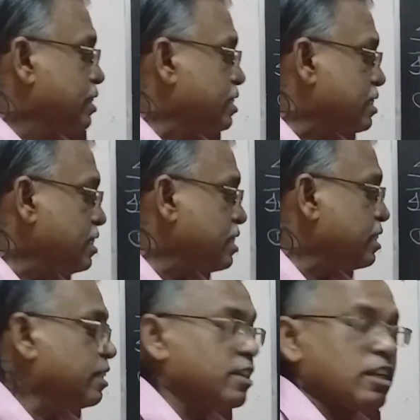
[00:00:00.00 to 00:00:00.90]
this is
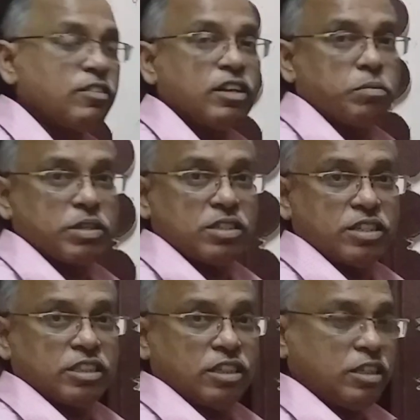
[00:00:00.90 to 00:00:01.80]
interval
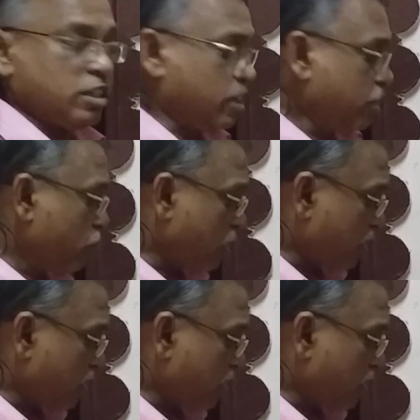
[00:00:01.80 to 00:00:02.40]
representation. Then you can